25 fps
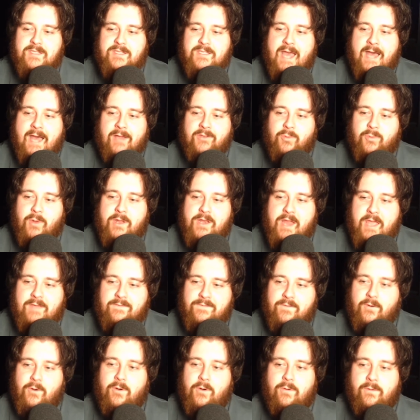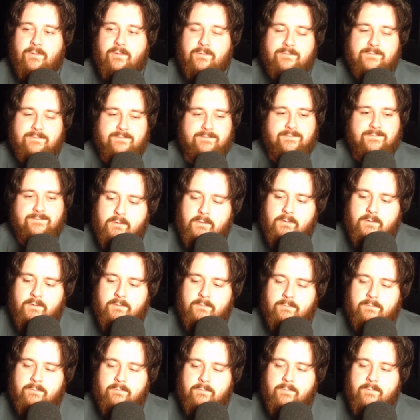sound when they fall.
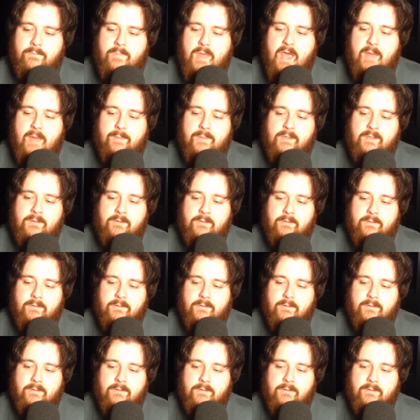Bareman.